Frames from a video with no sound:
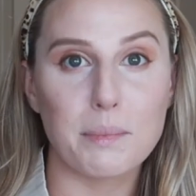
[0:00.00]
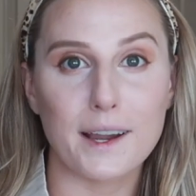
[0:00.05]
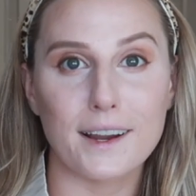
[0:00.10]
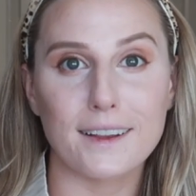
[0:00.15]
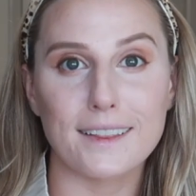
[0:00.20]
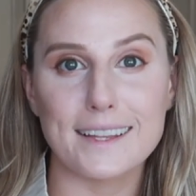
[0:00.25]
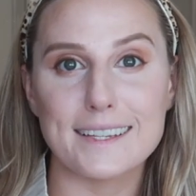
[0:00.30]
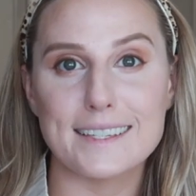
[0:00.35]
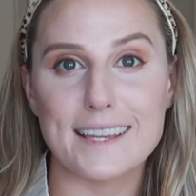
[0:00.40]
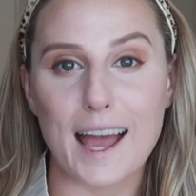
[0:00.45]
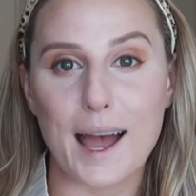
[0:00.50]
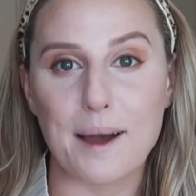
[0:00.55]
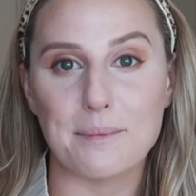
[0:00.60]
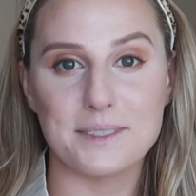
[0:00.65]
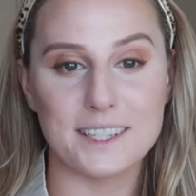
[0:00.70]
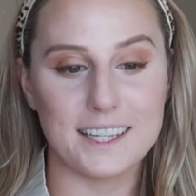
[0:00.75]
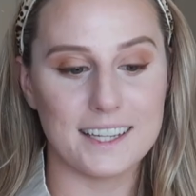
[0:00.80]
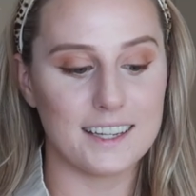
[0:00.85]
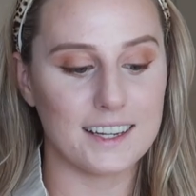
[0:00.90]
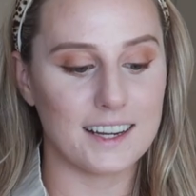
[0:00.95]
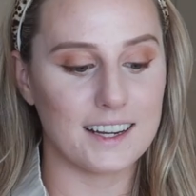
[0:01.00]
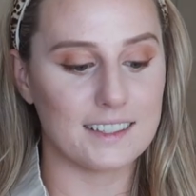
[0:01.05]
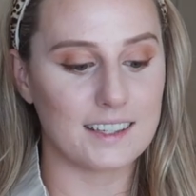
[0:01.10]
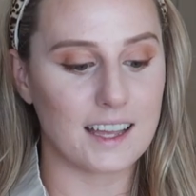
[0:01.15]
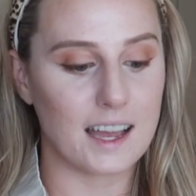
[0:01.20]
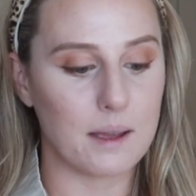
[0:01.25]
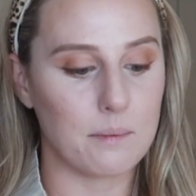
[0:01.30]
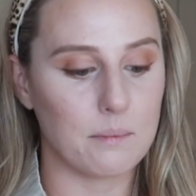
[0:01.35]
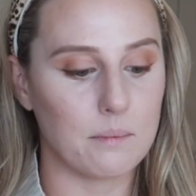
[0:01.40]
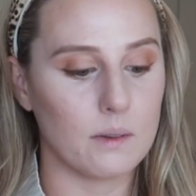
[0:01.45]
barely tapped it because
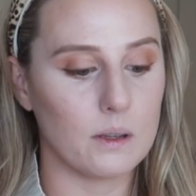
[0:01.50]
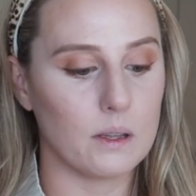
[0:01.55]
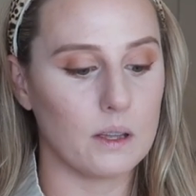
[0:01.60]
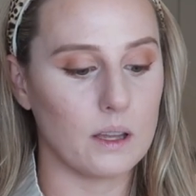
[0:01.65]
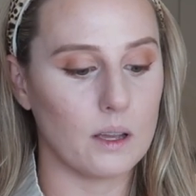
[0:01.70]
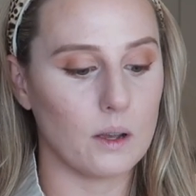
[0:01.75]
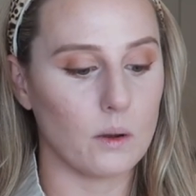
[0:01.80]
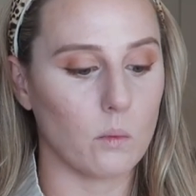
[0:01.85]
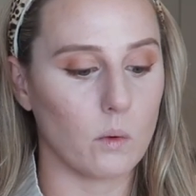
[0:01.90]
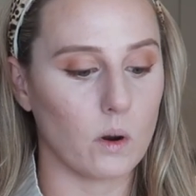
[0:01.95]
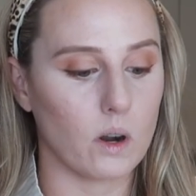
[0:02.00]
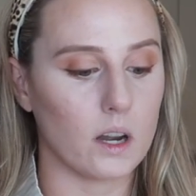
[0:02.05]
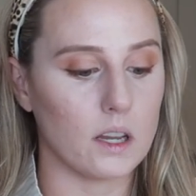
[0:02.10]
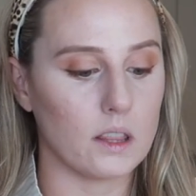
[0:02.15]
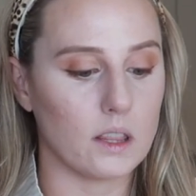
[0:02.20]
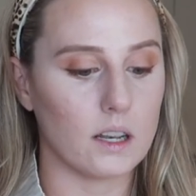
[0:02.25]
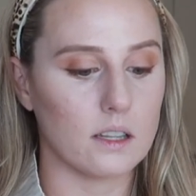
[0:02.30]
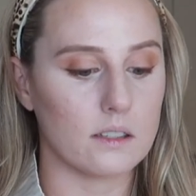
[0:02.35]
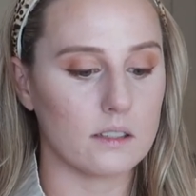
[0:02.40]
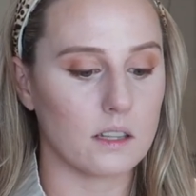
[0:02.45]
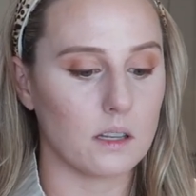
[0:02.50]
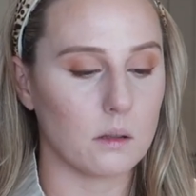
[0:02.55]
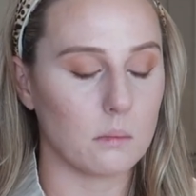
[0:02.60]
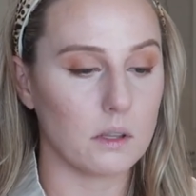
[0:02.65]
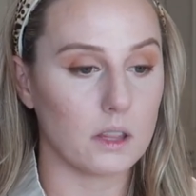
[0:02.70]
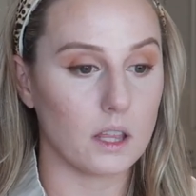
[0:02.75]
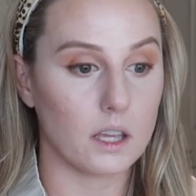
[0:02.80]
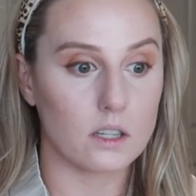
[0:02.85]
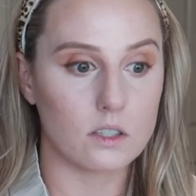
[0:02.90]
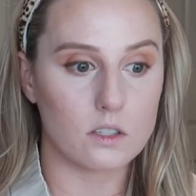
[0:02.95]
I'm worried that it's going to
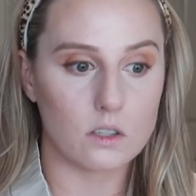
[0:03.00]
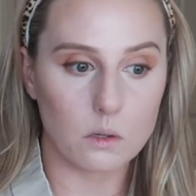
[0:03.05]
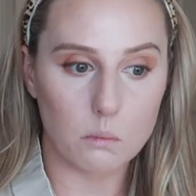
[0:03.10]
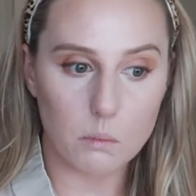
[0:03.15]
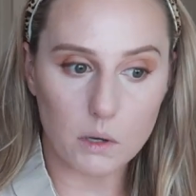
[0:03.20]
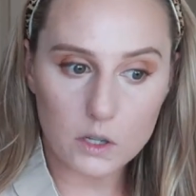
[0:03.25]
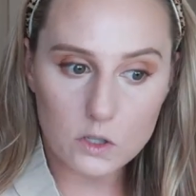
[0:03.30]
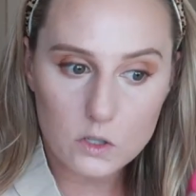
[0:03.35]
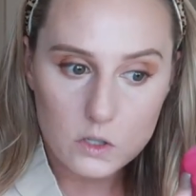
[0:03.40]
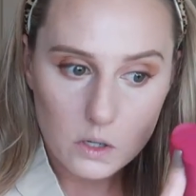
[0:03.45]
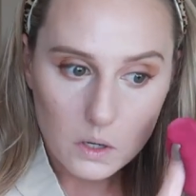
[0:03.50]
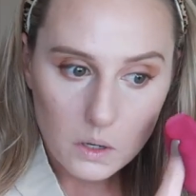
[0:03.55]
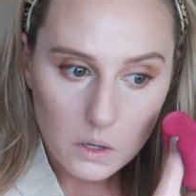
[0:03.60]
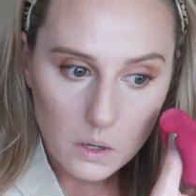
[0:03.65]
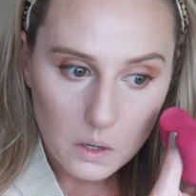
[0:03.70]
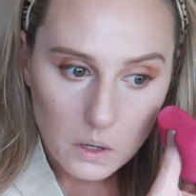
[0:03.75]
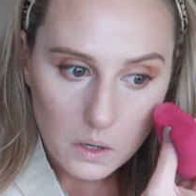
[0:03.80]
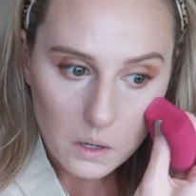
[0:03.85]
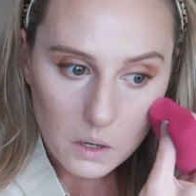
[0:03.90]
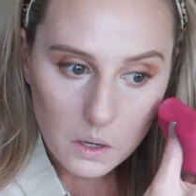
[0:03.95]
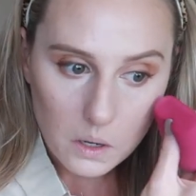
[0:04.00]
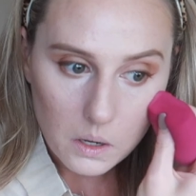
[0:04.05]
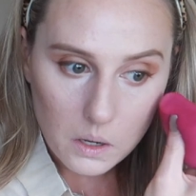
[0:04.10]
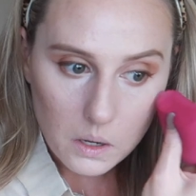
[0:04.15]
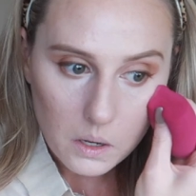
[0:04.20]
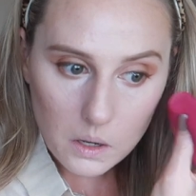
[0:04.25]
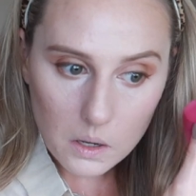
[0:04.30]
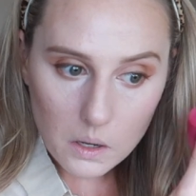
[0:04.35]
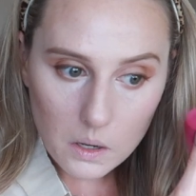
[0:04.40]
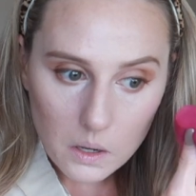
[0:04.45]
be like too much.
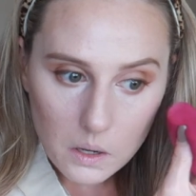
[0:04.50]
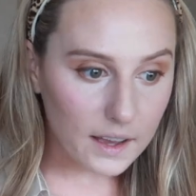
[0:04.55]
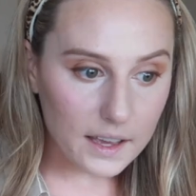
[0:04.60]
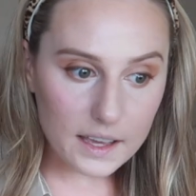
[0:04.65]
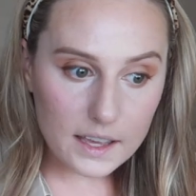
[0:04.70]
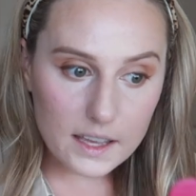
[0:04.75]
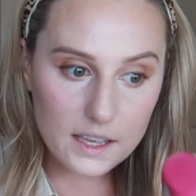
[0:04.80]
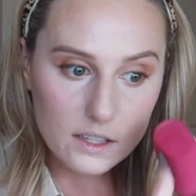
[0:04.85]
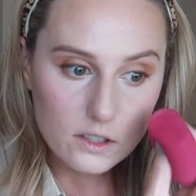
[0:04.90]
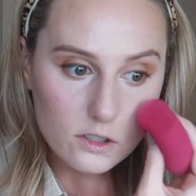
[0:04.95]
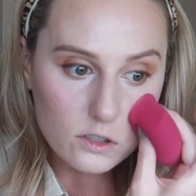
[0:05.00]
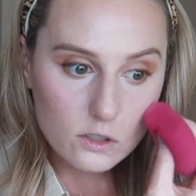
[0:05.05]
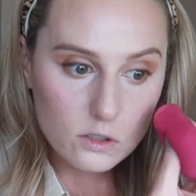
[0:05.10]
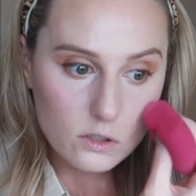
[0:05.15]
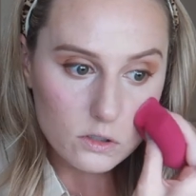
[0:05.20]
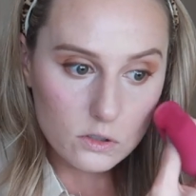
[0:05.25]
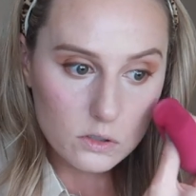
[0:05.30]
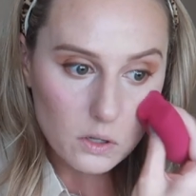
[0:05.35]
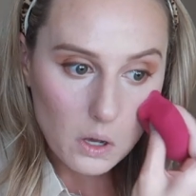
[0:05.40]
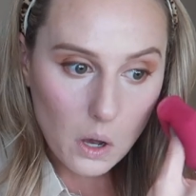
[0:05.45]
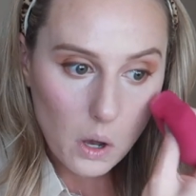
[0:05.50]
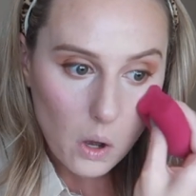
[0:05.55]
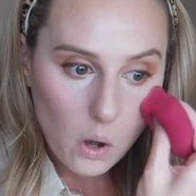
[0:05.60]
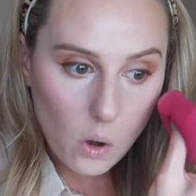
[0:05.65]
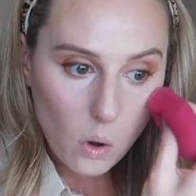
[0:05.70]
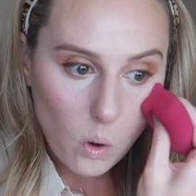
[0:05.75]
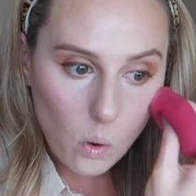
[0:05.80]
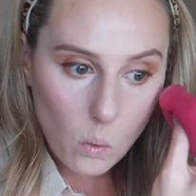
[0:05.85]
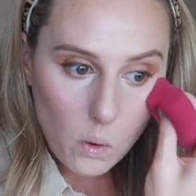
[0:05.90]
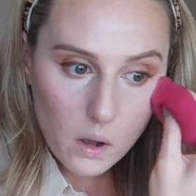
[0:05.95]
It's
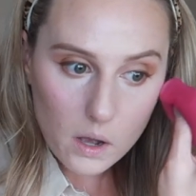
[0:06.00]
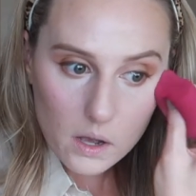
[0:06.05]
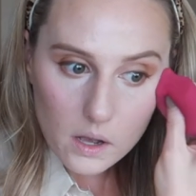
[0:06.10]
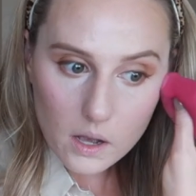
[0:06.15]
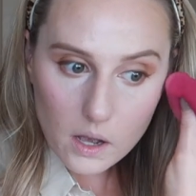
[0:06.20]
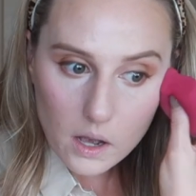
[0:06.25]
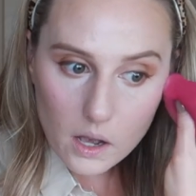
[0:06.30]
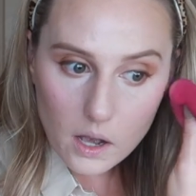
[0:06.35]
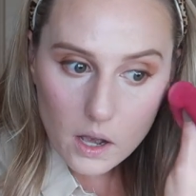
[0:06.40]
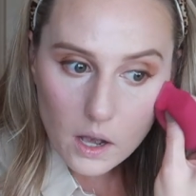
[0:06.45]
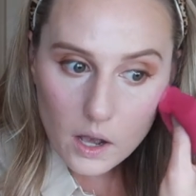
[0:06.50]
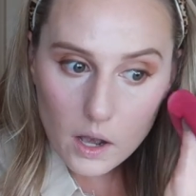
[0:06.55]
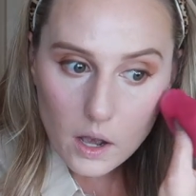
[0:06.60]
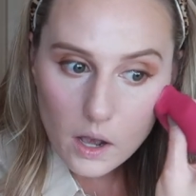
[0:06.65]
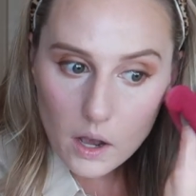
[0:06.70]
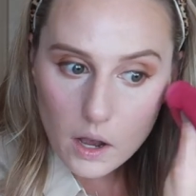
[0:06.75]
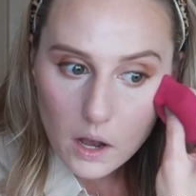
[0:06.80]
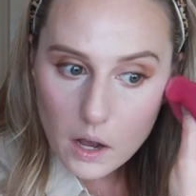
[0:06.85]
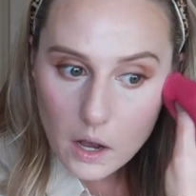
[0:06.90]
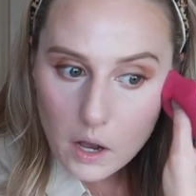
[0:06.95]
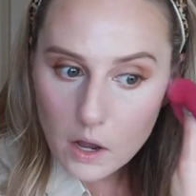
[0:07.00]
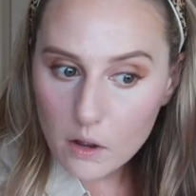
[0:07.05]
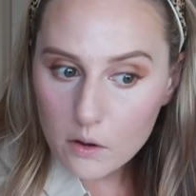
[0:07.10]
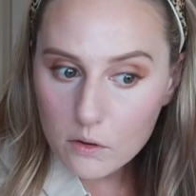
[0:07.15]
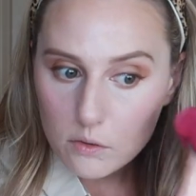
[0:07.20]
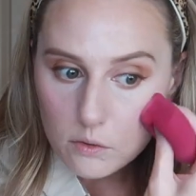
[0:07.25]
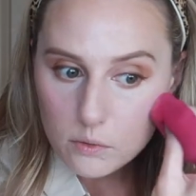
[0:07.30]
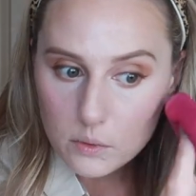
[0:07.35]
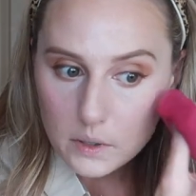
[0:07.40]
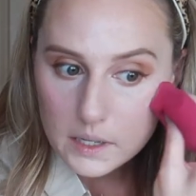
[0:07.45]
so
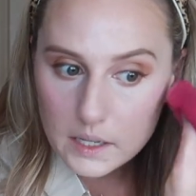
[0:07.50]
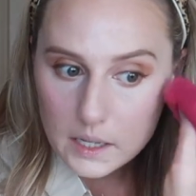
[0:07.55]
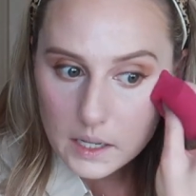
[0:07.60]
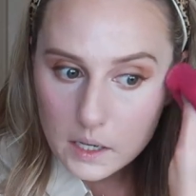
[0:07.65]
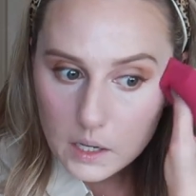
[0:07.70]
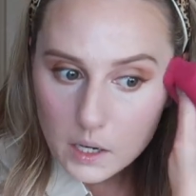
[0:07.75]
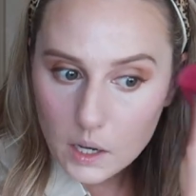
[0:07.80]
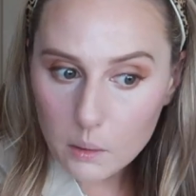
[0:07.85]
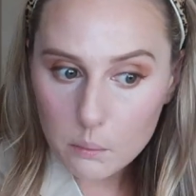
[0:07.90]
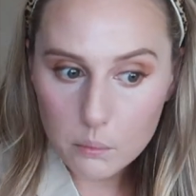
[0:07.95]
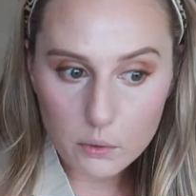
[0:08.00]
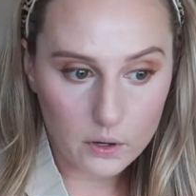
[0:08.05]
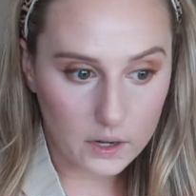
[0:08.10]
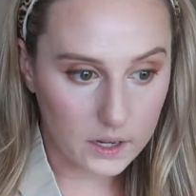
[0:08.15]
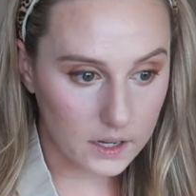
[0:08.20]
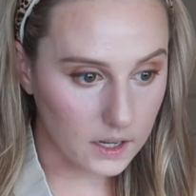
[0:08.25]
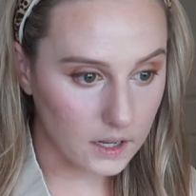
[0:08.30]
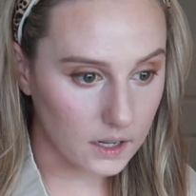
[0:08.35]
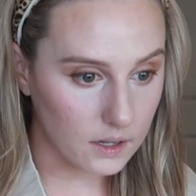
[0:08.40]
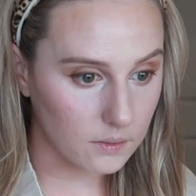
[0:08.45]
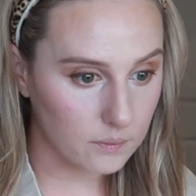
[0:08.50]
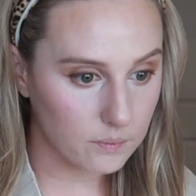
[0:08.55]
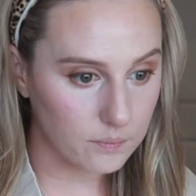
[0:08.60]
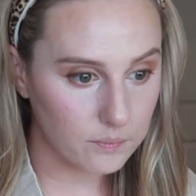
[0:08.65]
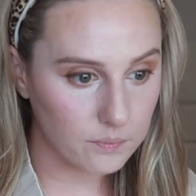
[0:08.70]
freaking pretty.